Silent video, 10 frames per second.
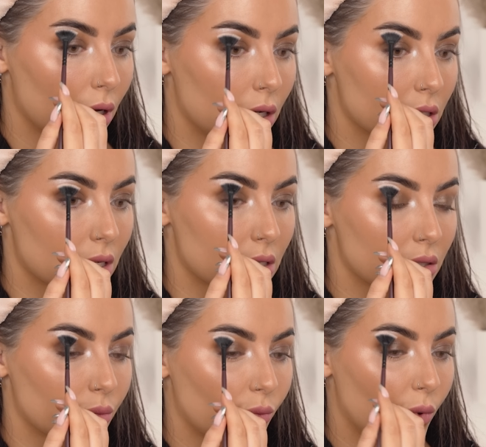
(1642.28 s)
I just had
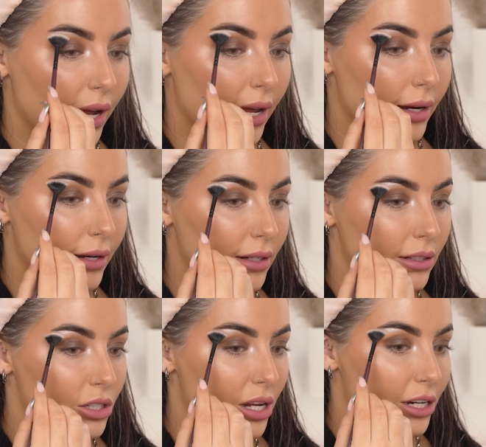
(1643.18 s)
some weird
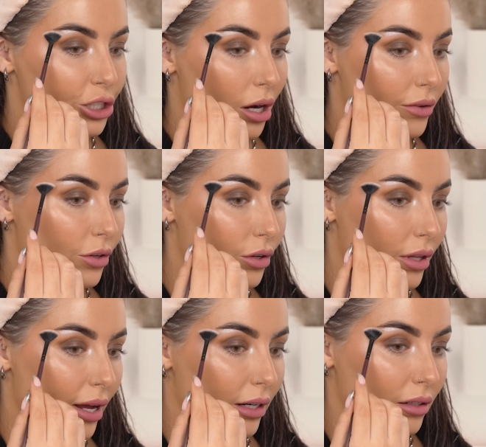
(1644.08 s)
deja vu
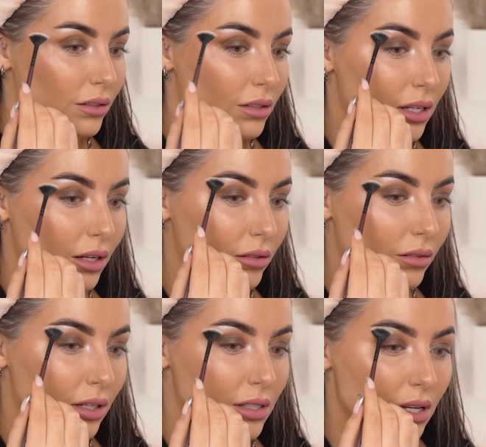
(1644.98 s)
then. Is it
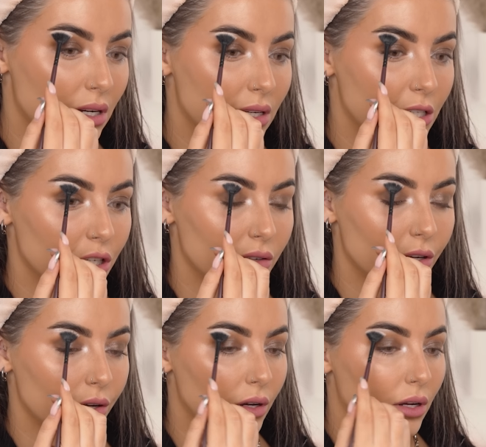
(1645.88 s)
considered deja
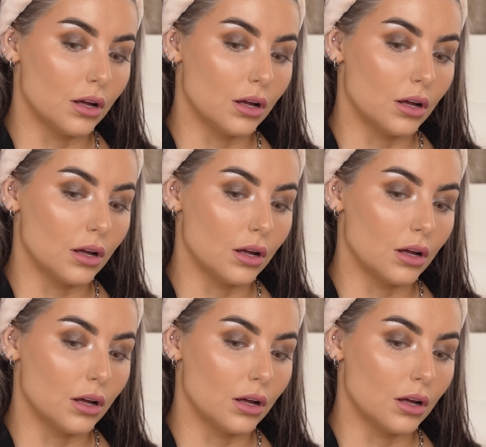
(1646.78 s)
vu?